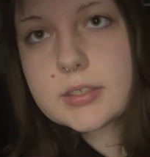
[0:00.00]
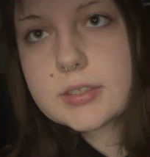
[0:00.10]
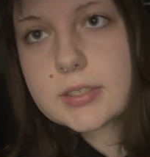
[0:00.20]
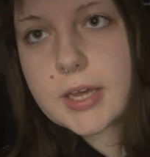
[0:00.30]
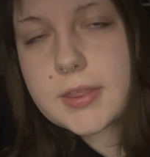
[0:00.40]

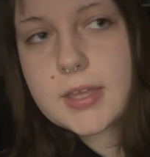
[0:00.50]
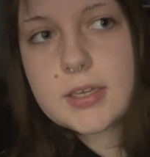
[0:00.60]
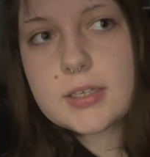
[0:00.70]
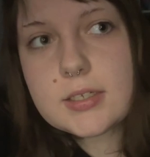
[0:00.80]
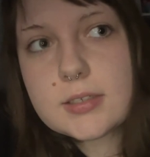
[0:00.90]
I
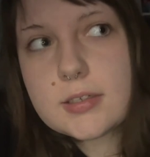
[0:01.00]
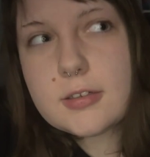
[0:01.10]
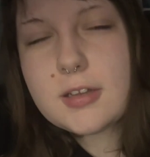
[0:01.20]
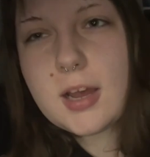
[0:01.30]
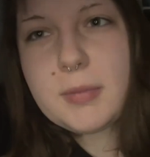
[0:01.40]
think
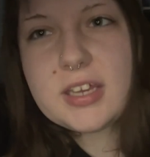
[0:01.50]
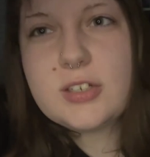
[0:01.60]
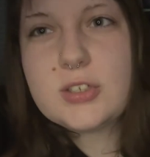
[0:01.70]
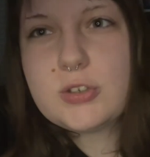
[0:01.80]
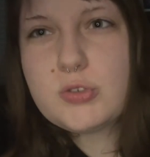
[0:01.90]
I'm like a
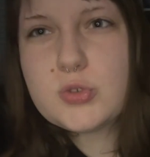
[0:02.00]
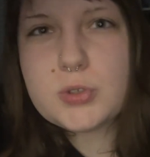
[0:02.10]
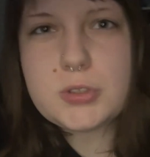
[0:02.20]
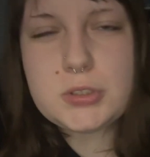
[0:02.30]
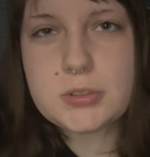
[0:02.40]

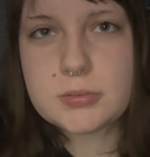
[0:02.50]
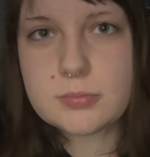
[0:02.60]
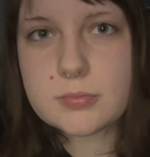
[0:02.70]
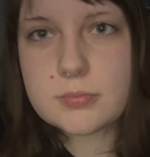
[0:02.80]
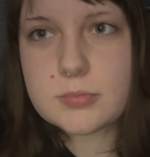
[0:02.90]
neutral
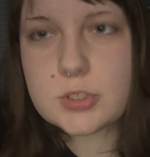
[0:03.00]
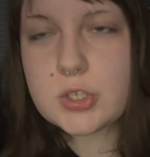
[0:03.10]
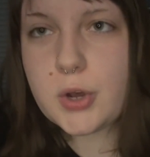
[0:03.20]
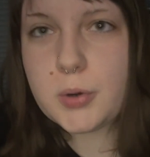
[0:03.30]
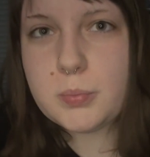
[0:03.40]

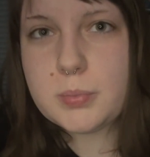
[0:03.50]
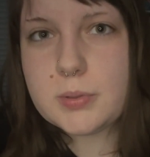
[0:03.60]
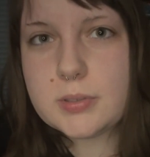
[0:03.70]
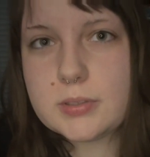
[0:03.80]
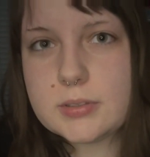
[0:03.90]
taupe,
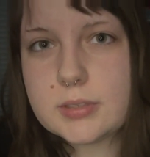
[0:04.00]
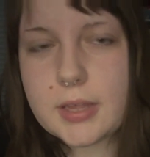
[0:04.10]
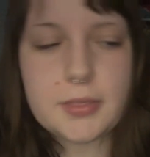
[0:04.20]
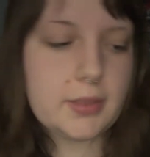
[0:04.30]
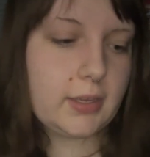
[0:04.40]
I
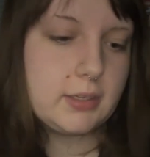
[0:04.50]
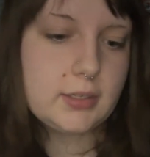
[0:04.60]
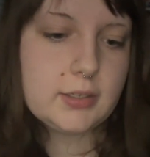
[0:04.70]
think.